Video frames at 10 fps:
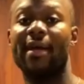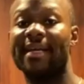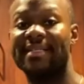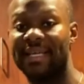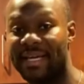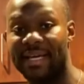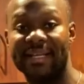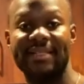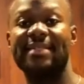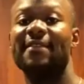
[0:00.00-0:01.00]
XTEND,
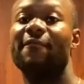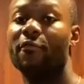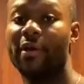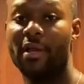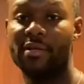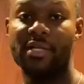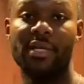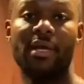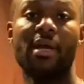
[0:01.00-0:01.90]
C4 Energy.